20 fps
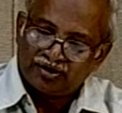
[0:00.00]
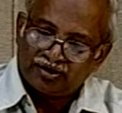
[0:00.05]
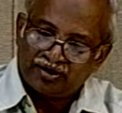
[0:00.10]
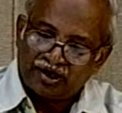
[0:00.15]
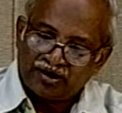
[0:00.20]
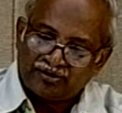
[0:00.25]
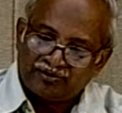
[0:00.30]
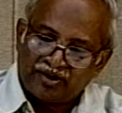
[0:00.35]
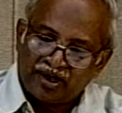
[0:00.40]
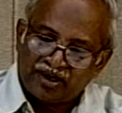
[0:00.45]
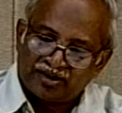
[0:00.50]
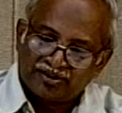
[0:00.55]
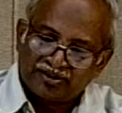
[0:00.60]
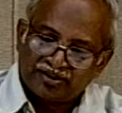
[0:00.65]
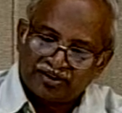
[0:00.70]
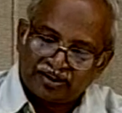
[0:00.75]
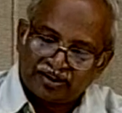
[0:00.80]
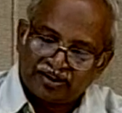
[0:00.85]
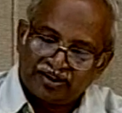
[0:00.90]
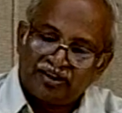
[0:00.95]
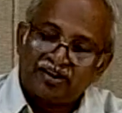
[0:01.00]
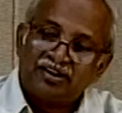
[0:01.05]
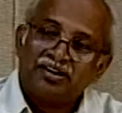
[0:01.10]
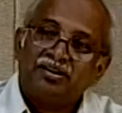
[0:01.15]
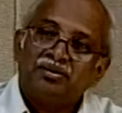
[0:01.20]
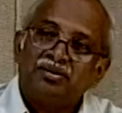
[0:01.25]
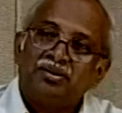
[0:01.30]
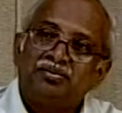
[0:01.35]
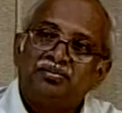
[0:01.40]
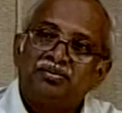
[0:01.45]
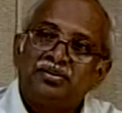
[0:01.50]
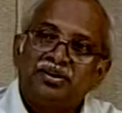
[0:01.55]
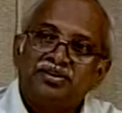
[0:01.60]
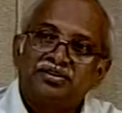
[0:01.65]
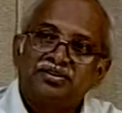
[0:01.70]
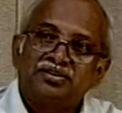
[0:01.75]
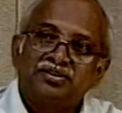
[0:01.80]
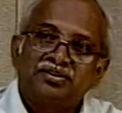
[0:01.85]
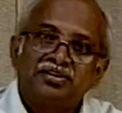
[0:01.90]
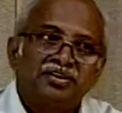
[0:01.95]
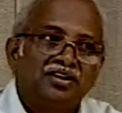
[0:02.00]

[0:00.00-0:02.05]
advanced technical developments